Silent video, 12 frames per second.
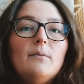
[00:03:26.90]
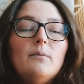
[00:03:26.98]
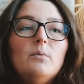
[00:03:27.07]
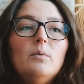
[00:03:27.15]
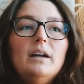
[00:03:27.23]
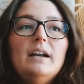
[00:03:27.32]

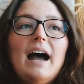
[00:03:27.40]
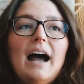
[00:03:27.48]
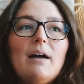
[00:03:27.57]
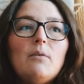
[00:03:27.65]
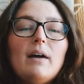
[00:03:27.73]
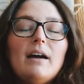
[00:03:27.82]
would
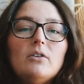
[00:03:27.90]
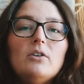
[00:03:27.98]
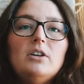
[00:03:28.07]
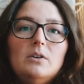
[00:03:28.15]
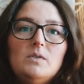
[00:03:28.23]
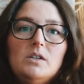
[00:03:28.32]
I rather
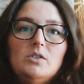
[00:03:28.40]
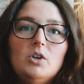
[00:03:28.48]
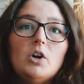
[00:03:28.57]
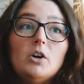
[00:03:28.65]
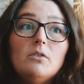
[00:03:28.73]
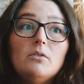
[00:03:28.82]
use this
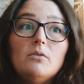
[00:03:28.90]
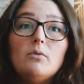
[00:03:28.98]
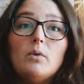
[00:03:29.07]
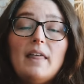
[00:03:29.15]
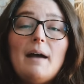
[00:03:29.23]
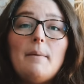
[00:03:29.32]
yarn
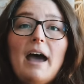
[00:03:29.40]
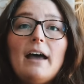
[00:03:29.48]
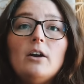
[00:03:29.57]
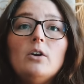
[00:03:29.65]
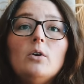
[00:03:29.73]
for that pattern,